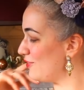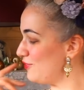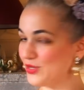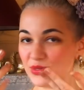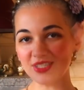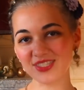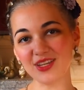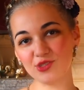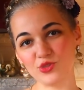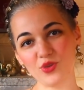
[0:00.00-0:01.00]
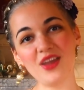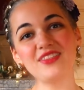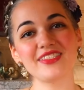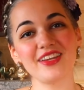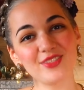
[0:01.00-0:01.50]
If you decide to try
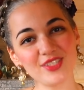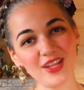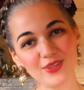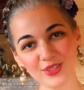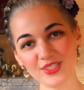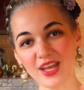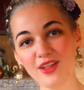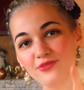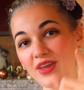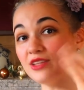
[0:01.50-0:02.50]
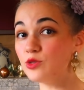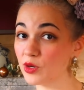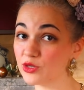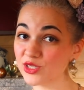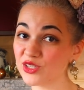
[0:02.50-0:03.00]
this hairstyle yourself and you
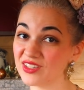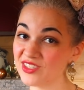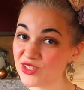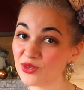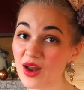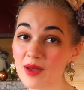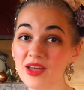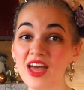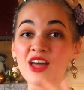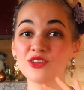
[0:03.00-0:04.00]
post it on Instagram,